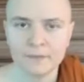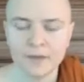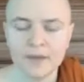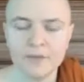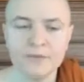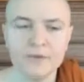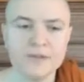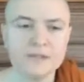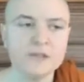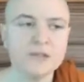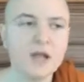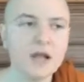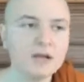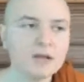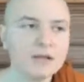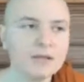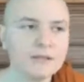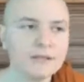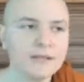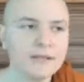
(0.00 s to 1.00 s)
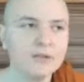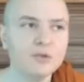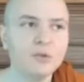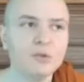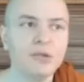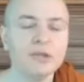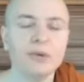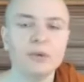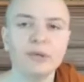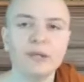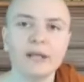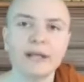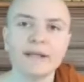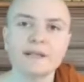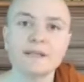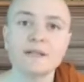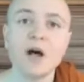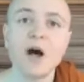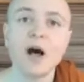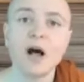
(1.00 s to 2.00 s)
If it's not consensual, it
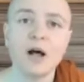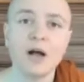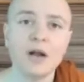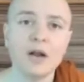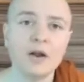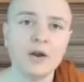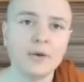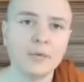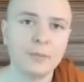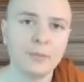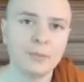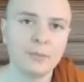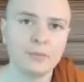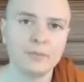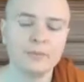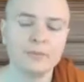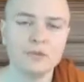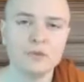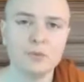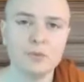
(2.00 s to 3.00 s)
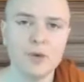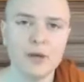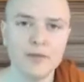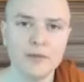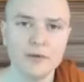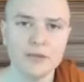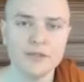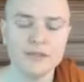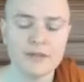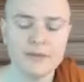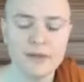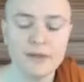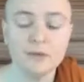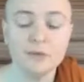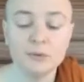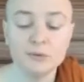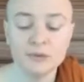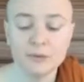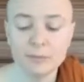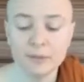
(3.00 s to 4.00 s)
creates harm to others and then
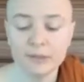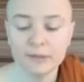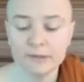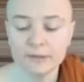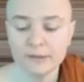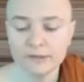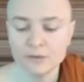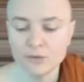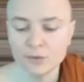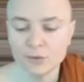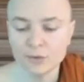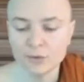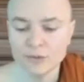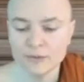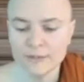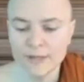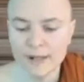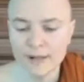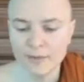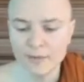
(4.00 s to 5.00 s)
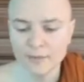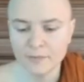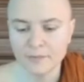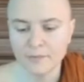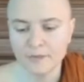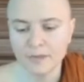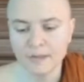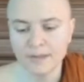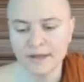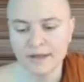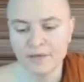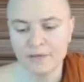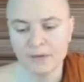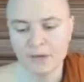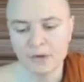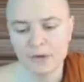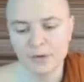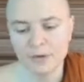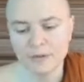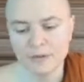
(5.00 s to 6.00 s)
ultimately to yourself in
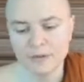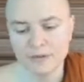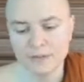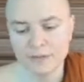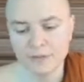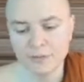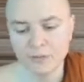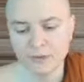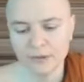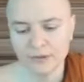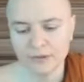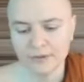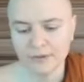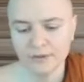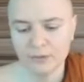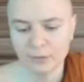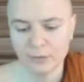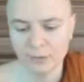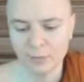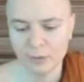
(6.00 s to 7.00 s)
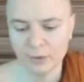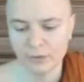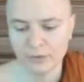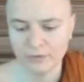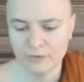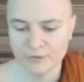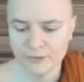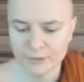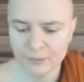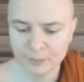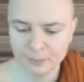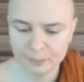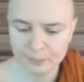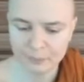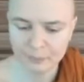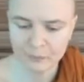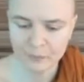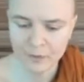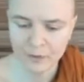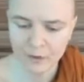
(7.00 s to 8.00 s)
having all these different rebirths.
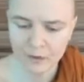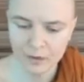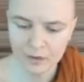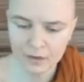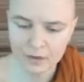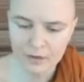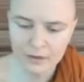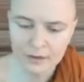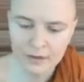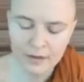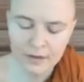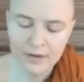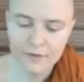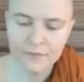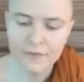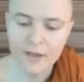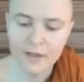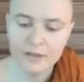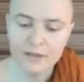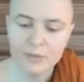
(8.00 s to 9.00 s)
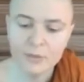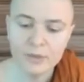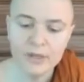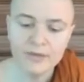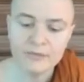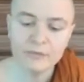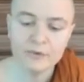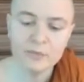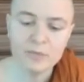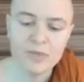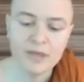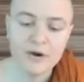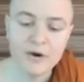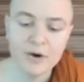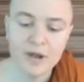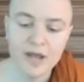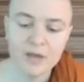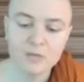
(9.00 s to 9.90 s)
Fallen away from there,